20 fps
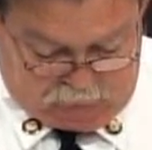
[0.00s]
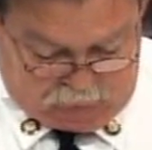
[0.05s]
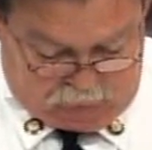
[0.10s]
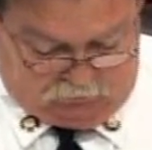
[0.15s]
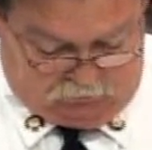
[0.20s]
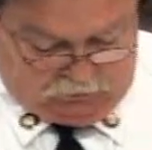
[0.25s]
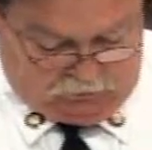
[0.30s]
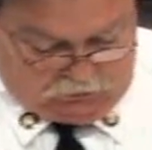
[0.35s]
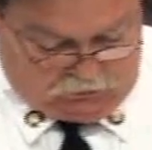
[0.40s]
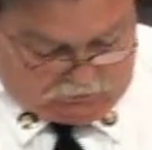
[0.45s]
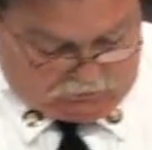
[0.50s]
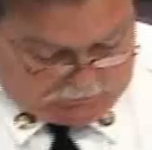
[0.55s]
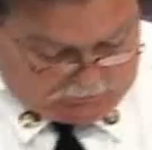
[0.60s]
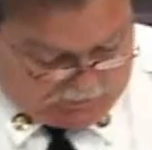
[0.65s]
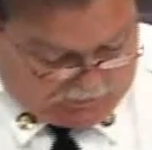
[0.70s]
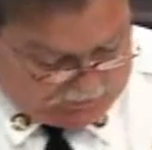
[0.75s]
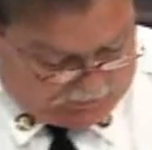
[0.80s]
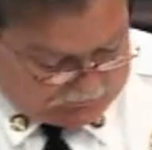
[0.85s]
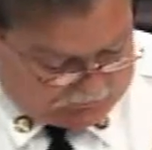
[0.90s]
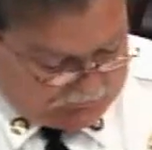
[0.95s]
such as the
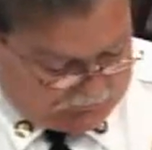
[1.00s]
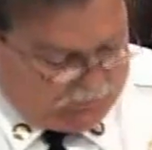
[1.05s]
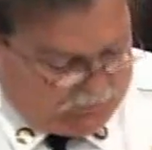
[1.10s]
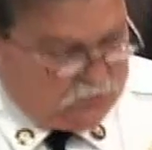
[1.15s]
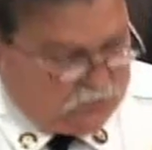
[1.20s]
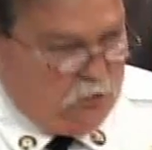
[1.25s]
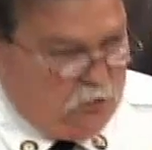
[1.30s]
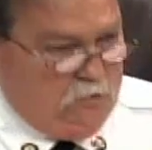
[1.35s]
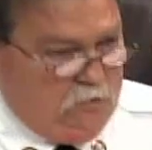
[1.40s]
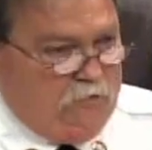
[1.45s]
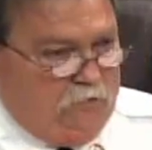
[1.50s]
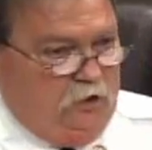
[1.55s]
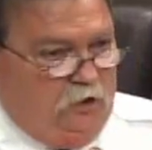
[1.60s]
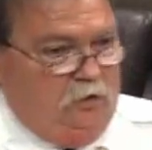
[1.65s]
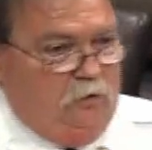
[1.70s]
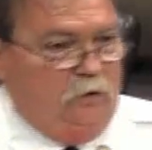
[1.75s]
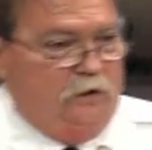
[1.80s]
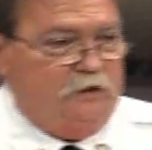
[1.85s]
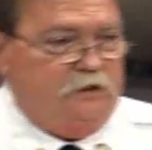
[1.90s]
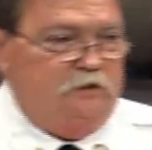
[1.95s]
ICS overview,
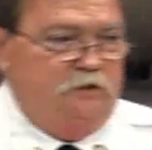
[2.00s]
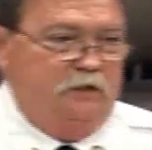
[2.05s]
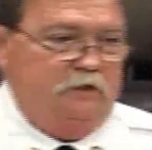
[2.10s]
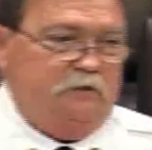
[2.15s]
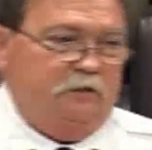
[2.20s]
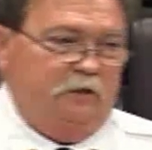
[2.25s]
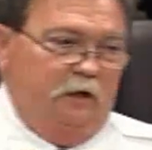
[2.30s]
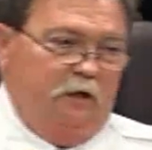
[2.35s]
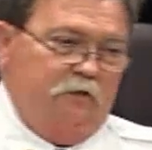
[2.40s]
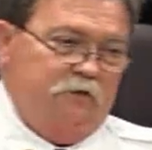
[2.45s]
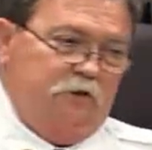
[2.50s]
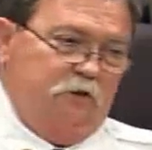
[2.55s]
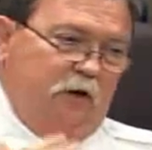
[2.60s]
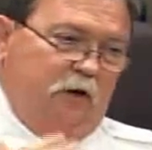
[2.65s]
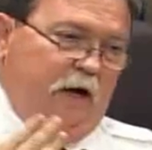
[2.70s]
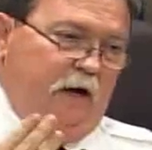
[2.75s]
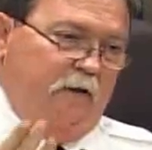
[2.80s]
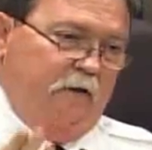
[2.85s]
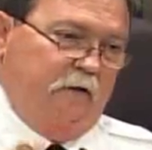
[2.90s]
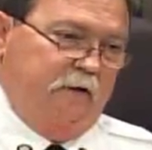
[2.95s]
which just tells you
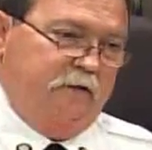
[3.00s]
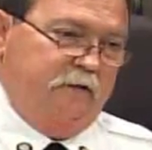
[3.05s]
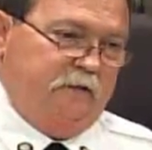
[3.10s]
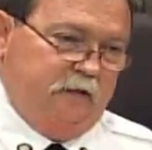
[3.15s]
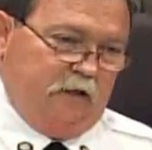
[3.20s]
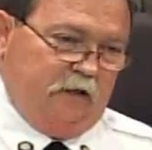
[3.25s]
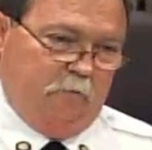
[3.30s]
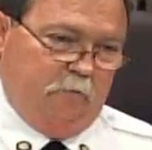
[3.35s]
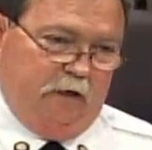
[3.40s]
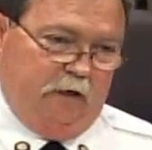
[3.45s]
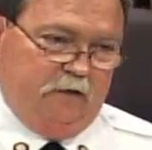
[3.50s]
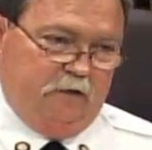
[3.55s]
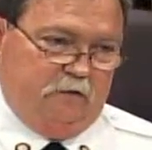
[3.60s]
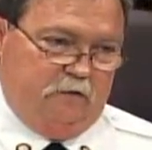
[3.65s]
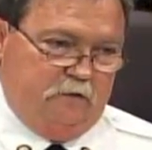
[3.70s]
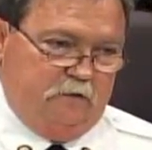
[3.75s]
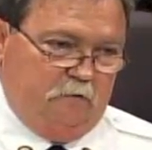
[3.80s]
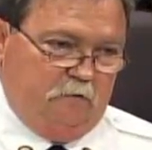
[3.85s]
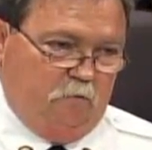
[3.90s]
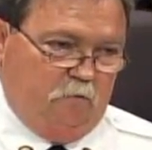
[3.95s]
how an incident command
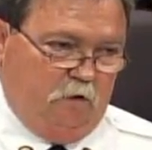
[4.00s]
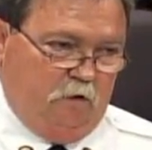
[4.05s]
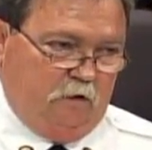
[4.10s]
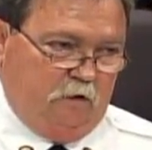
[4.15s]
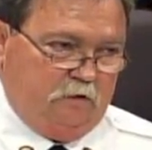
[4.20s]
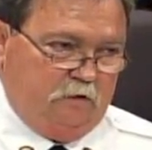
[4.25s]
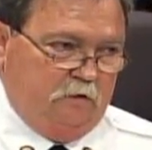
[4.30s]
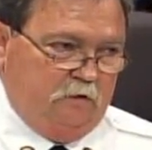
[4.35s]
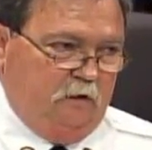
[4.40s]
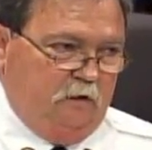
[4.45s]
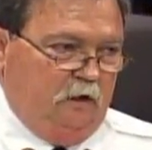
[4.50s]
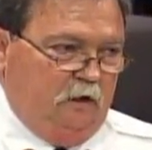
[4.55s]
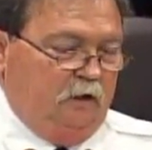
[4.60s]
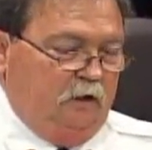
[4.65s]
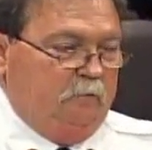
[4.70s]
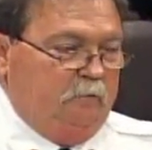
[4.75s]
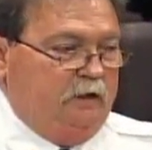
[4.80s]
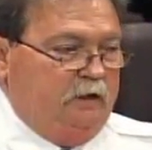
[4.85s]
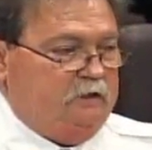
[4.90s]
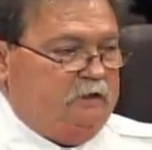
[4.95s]
system works,
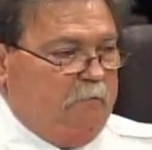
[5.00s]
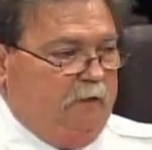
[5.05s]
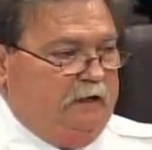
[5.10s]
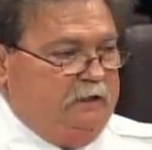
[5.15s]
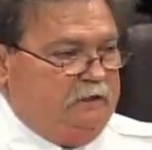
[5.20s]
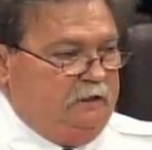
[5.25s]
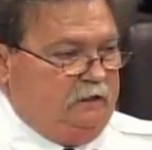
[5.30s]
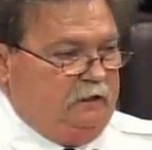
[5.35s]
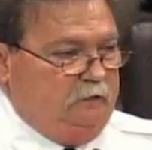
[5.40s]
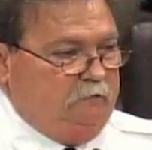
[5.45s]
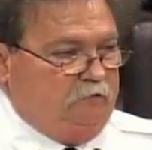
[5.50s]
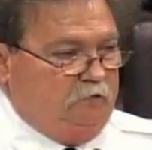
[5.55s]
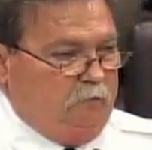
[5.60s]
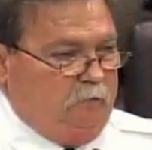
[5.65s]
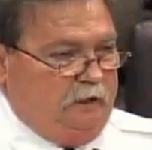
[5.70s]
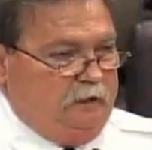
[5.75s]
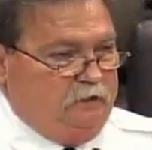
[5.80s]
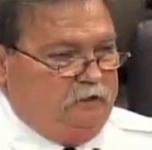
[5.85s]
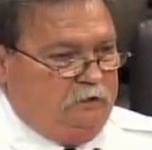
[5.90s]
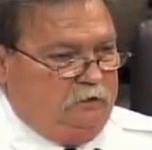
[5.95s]
but it's basic
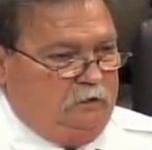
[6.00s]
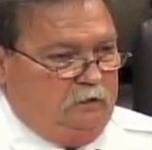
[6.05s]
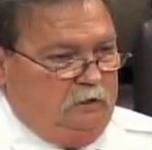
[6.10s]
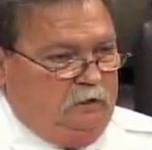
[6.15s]
information.